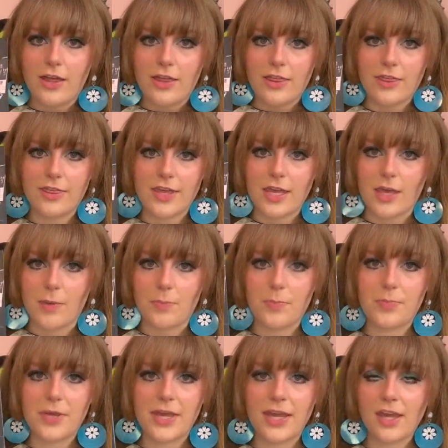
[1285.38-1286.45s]
the
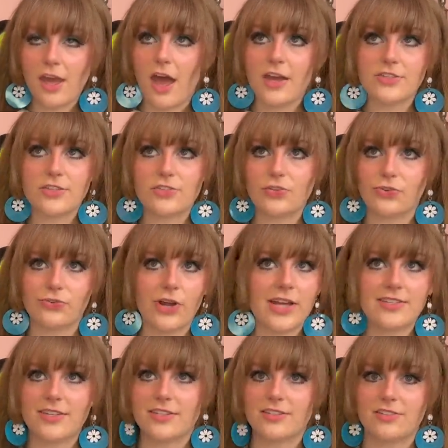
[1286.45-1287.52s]
pièce de
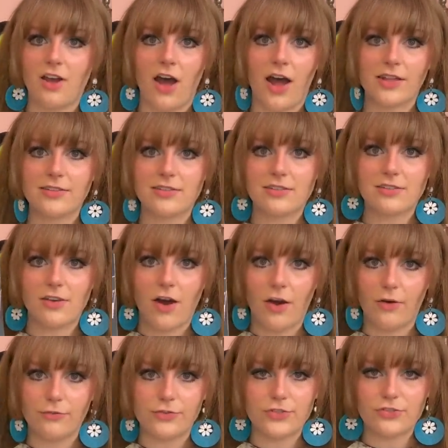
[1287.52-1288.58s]
résistance
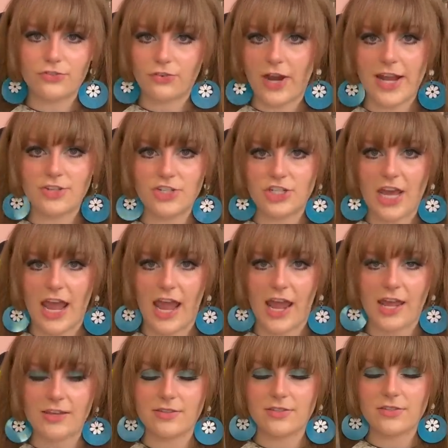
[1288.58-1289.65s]
of Strange
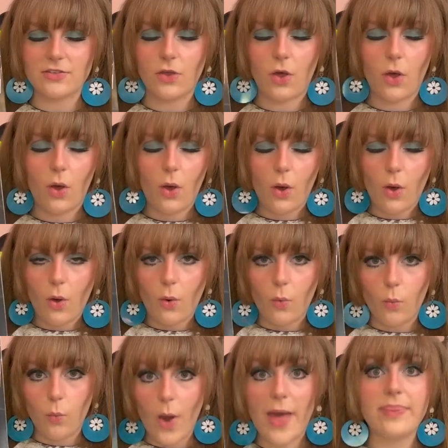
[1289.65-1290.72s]
Days,
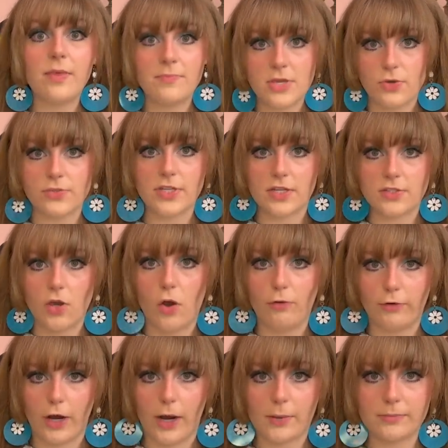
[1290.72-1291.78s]
When the Music's
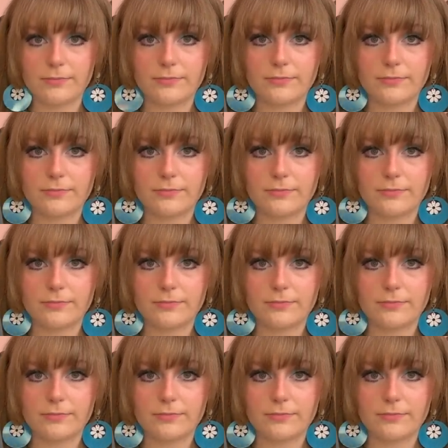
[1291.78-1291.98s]
Over.